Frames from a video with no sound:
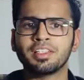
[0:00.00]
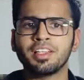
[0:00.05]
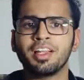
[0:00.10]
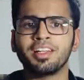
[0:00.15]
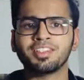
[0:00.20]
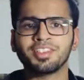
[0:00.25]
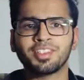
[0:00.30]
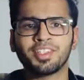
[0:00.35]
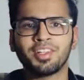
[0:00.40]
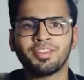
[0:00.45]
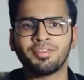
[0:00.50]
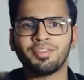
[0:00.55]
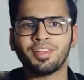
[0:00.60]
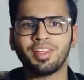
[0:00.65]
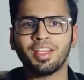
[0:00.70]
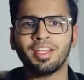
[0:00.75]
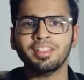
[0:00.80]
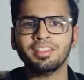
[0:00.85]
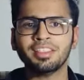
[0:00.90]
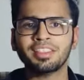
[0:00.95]
larger
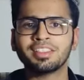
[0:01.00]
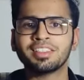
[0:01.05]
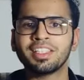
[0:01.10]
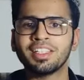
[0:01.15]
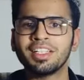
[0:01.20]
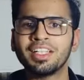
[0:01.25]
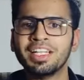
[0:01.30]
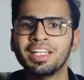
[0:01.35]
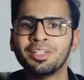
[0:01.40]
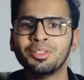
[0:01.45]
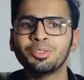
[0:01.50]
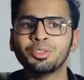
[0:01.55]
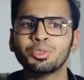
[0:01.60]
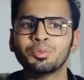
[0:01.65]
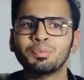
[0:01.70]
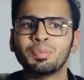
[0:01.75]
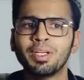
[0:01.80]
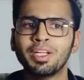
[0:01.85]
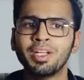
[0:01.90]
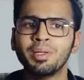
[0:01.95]
FDIs is the need to
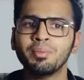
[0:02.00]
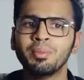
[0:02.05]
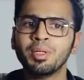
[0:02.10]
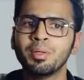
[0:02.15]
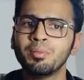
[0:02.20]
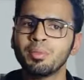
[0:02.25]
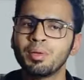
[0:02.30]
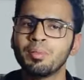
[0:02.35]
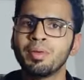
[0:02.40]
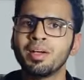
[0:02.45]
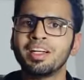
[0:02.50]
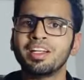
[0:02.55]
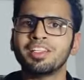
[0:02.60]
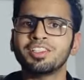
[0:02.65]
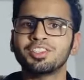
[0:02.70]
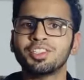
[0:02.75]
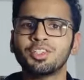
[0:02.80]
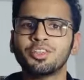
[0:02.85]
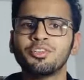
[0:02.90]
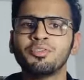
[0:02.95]
speed up the
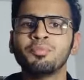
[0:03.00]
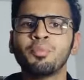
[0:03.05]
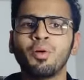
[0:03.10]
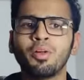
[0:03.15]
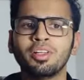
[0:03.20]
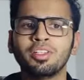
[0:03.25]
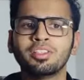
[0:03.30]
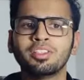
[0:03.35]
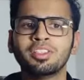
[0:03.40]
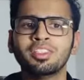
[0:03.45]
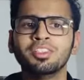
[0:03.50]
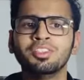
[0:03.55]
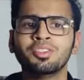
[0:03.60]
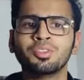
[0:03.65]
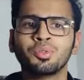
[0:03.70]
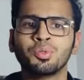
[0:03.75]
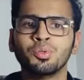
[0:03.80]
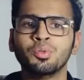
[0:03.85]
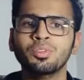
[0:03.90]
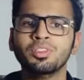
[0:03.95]
implementation of policies,
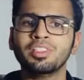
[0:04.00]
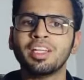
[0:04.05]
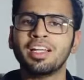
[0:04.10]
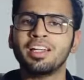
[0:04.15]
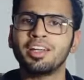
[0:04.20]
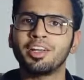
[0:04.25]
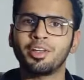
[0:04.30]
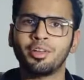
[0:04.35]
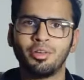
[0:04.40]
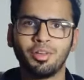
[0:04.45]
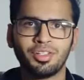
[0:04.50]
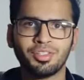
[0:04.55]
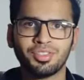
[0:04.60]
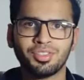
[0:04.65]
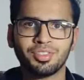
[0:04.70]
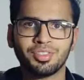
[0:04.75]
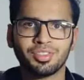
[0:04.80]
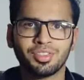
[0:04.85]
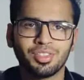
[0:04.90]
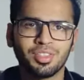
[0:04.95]
rules, and
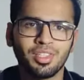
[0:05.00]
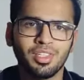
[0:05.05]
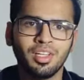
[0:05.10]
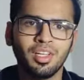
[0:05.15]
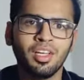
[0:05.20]
regulations.